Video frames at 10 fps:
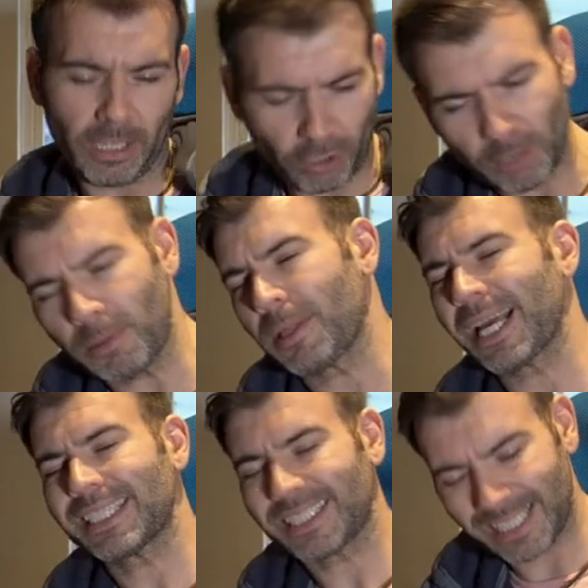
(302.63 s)
You've got to people
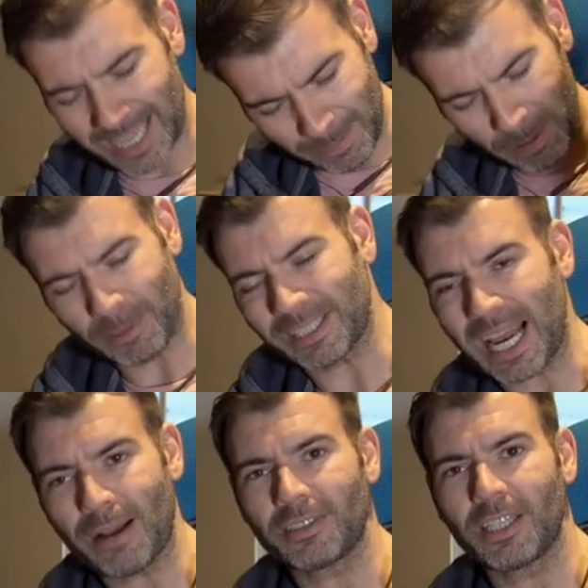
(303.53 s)
get to get people
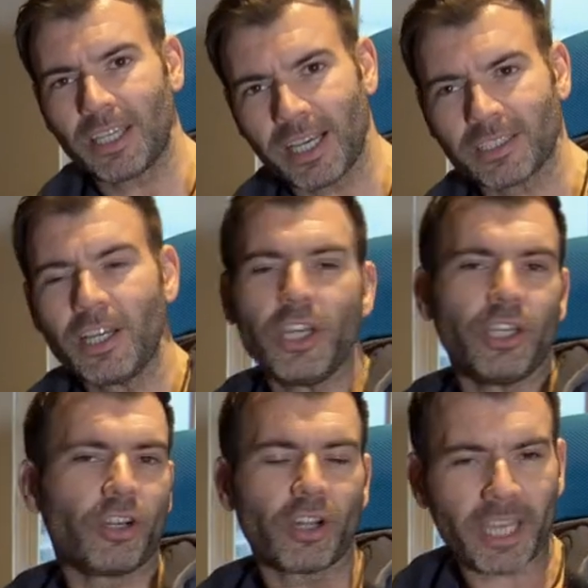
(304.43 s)
down to gigs.
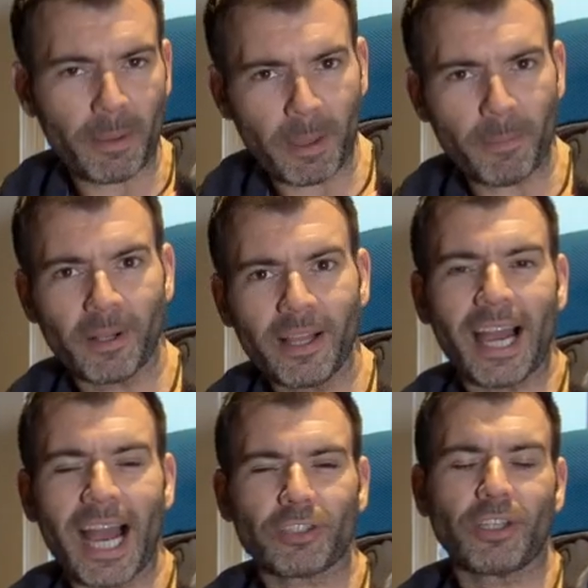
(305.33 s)
You've got to get people
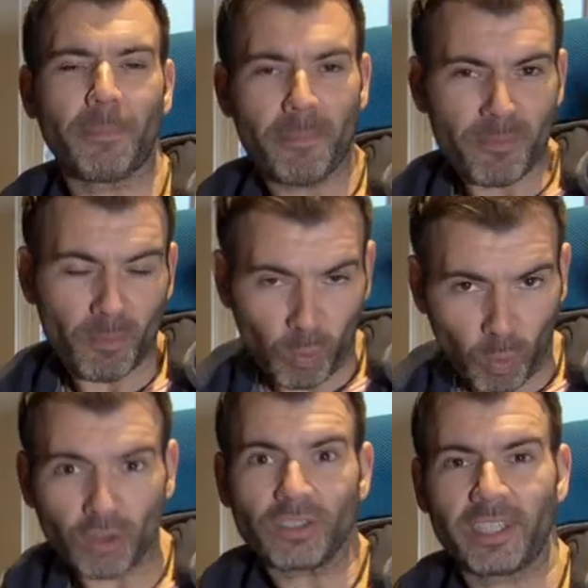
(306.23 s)
actually
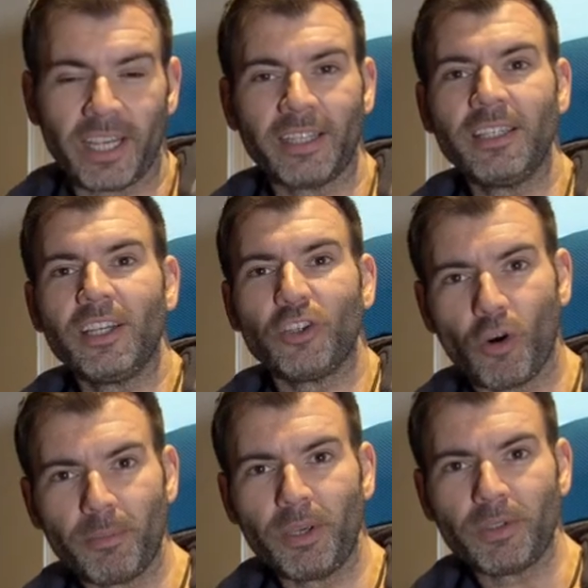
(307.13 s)
wanting
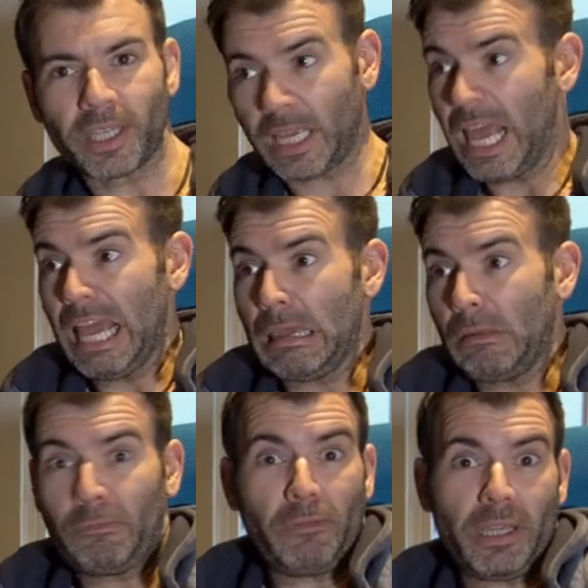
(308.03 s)
your music.
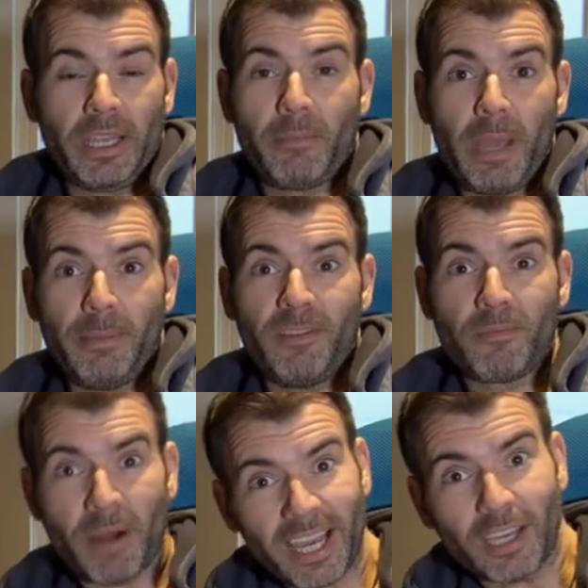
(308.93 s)
Hey, fuck it, maybe even
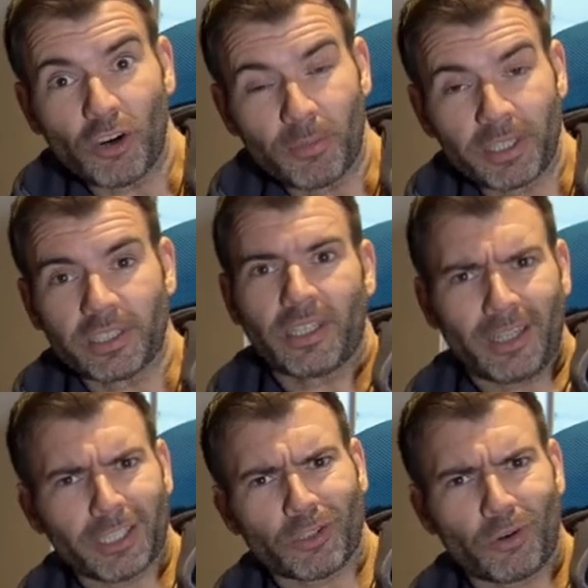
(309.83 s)
buying your music.
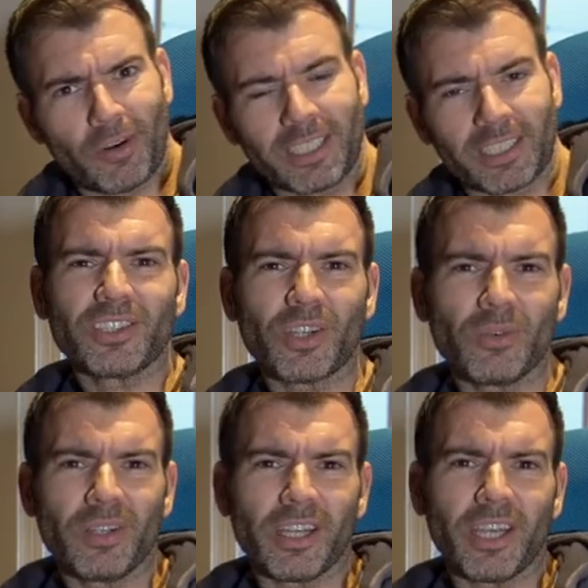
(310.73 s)
Let's go crazy.
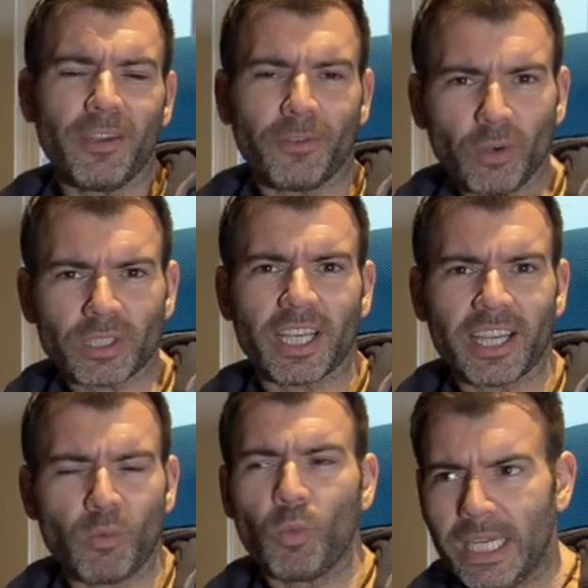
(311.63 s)
So if you're
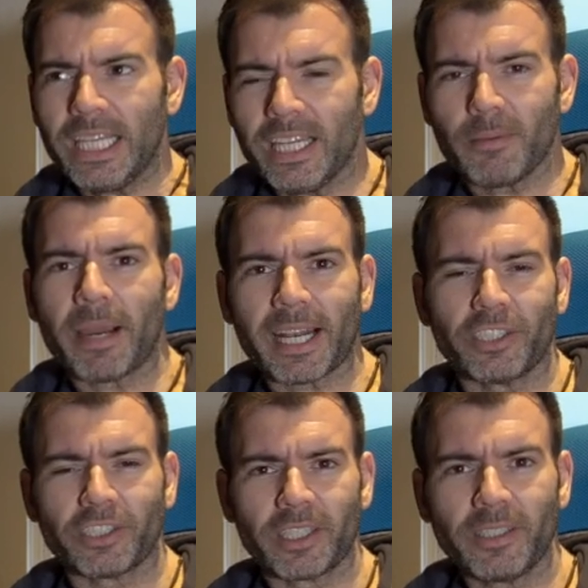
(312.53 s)
saying we need a
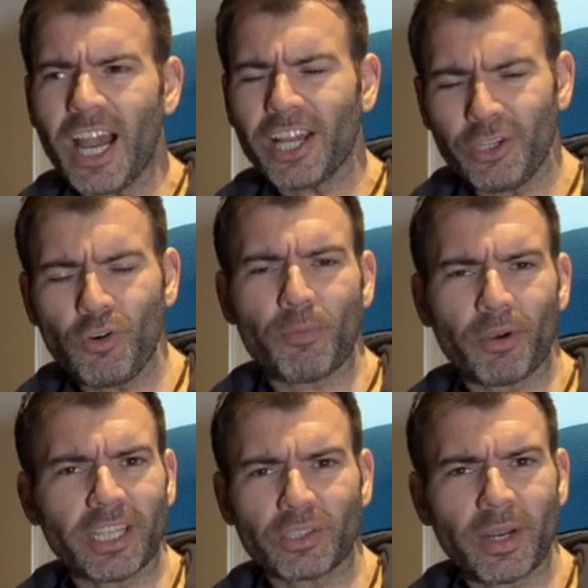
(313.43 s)
manager and you're
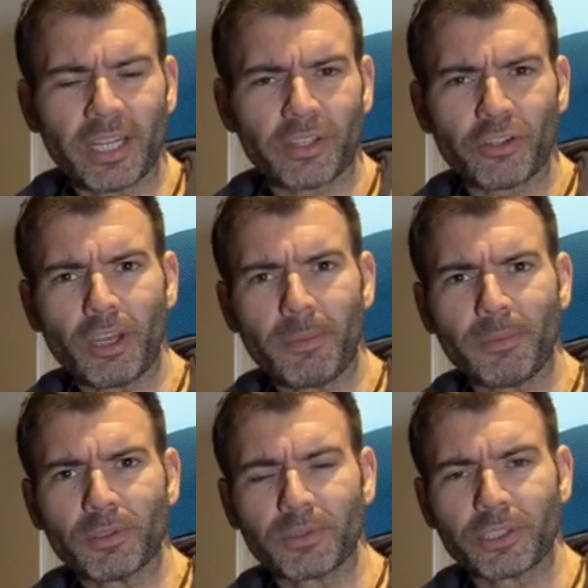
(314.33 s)
bringing 20 to 30
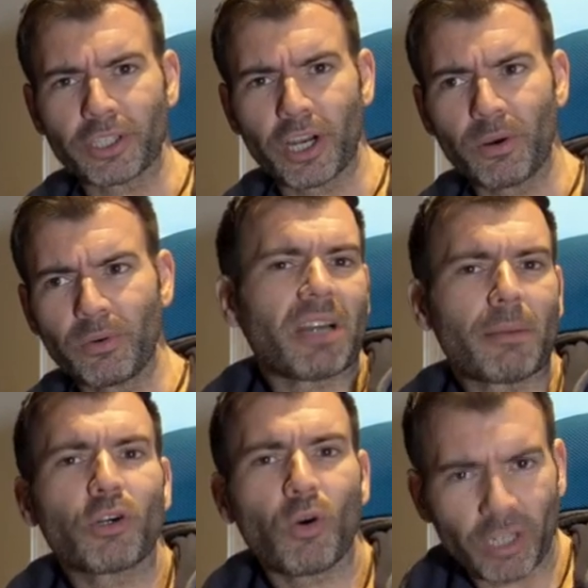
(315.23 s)
people to a show,
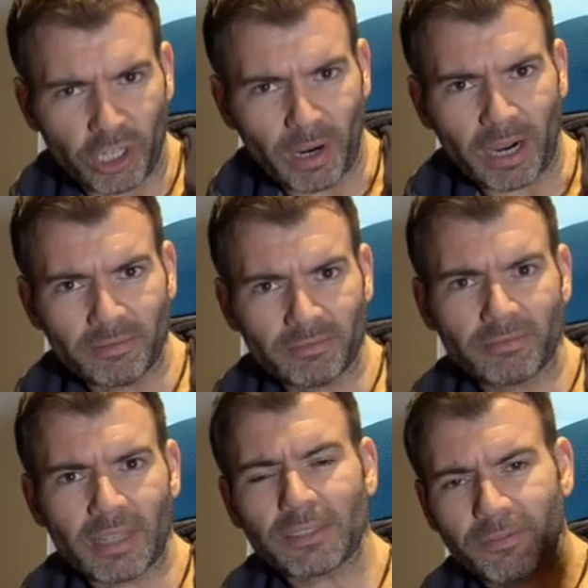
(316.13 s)
I'm calling you out.
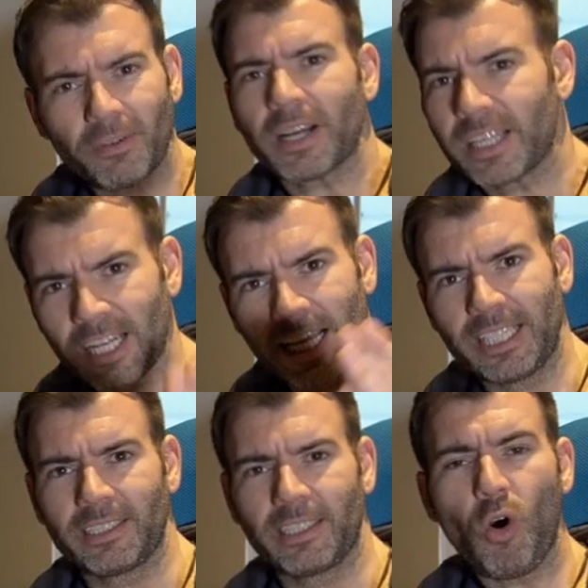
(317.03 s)
That's fucking
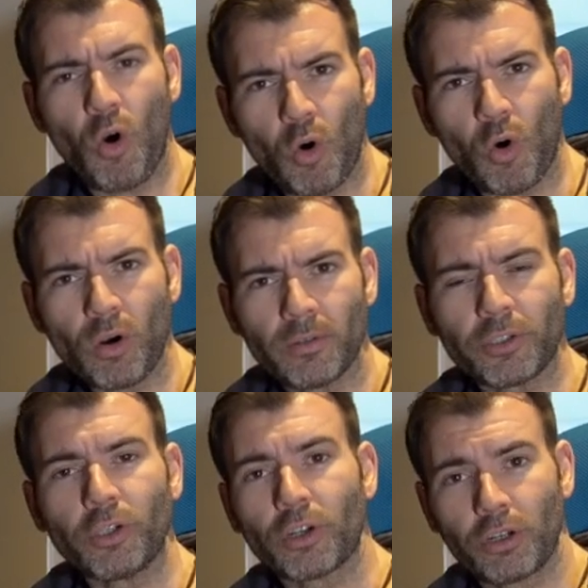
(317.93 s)
lazy. Or
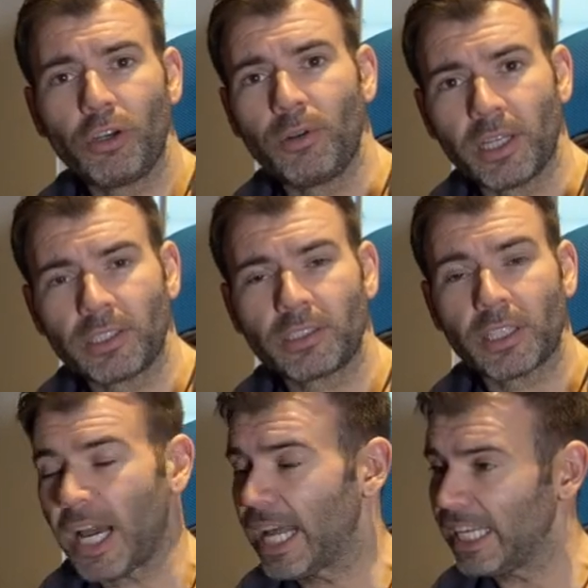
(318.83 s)
you're clueless
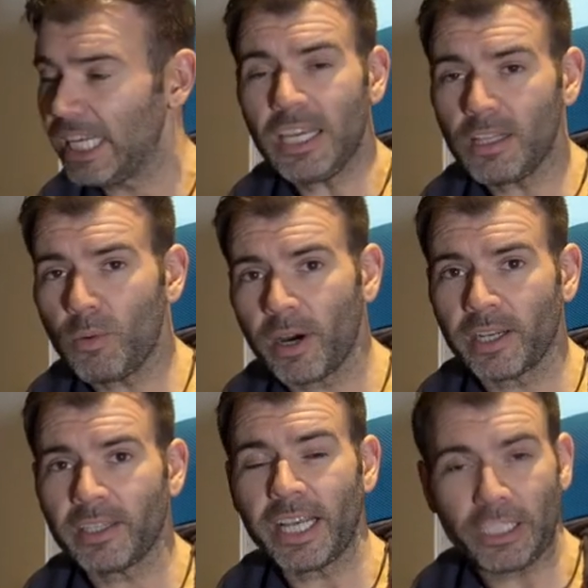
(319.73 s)
and either
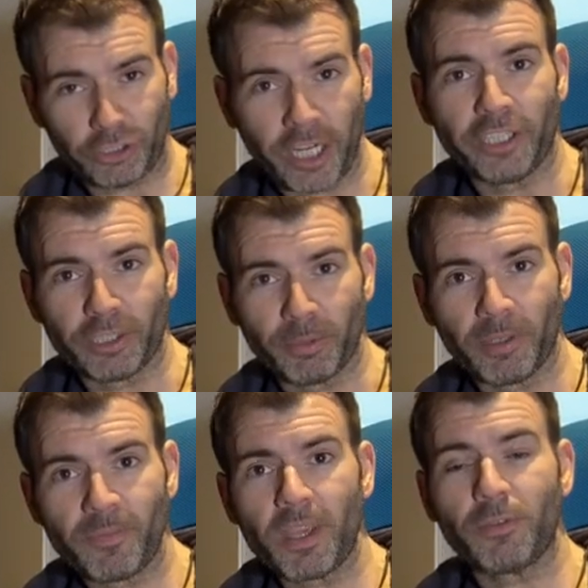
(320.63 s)
one is
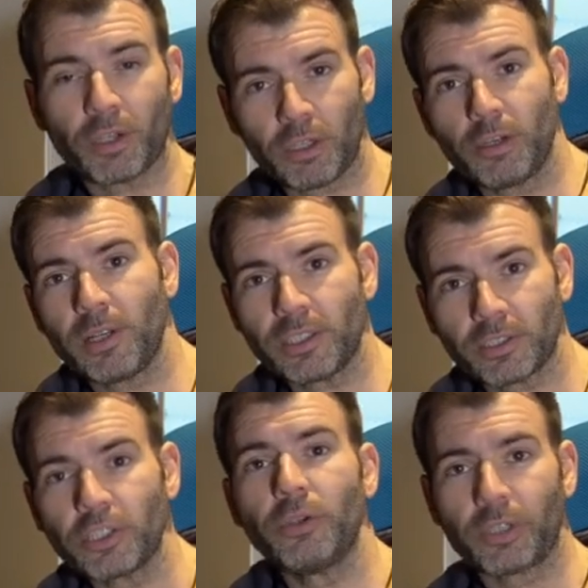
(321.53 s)
changeable. If you're
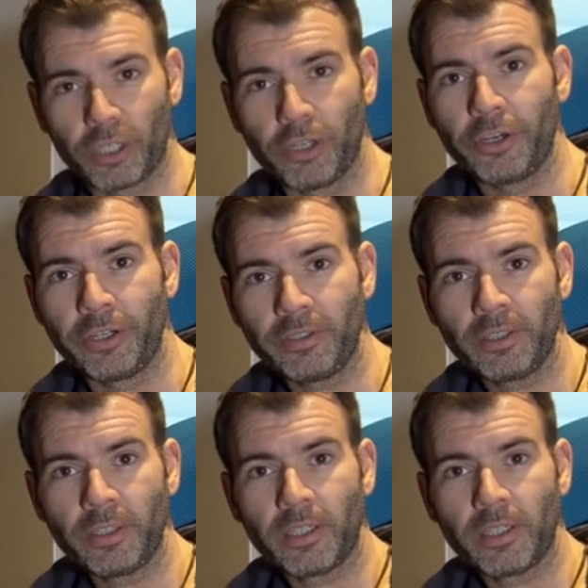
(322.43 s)
clueless, you can learn.